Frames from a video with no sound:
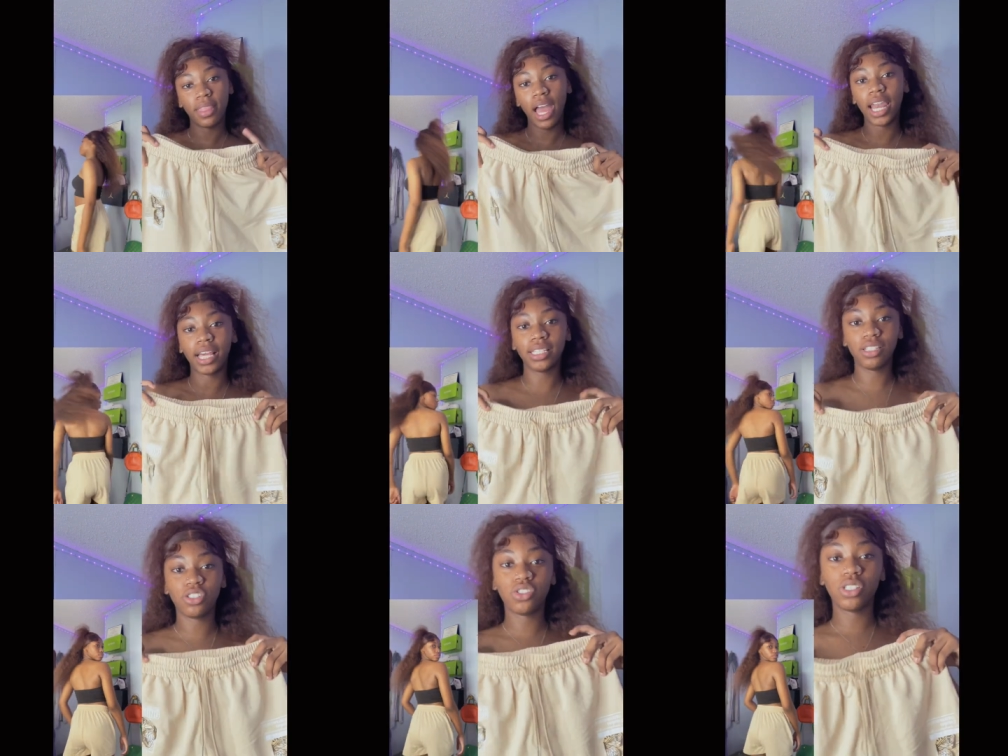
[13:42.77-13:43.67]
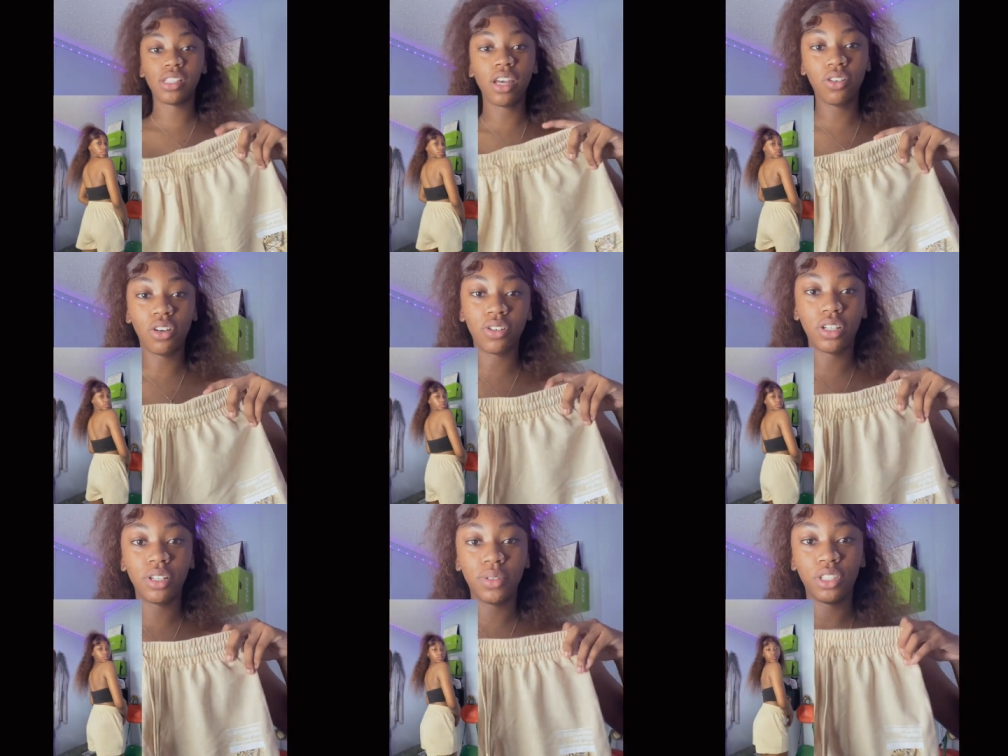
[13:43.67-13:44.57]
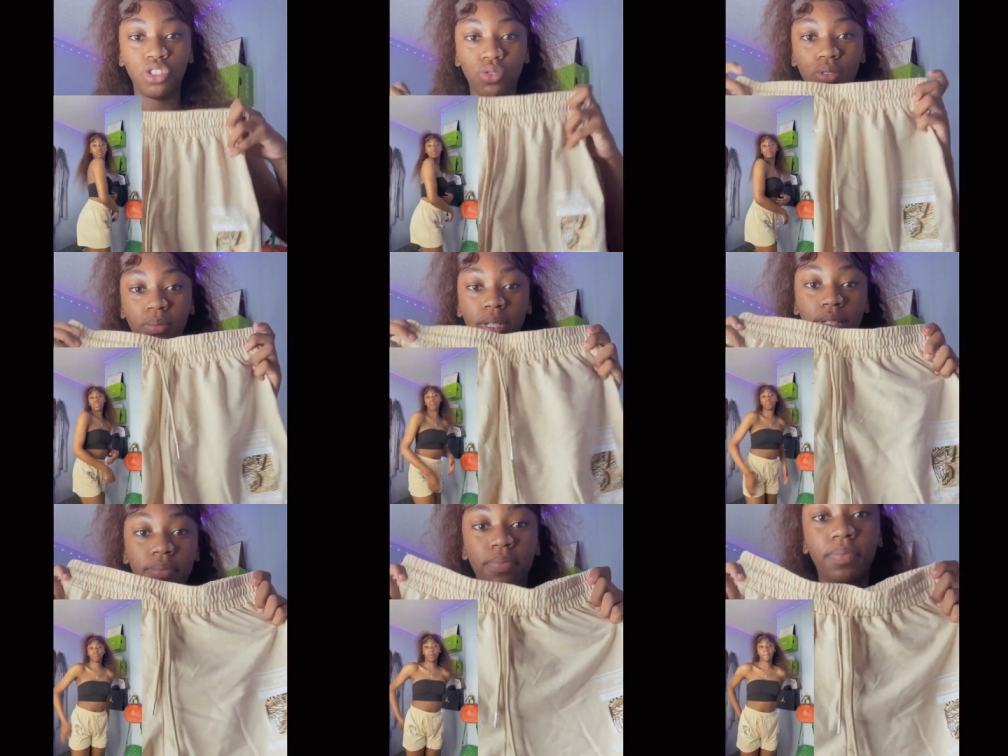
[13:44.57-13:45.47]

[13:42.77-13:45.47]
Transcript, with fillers: I like these shorts. They're gonna go good with the shoes I'm getting.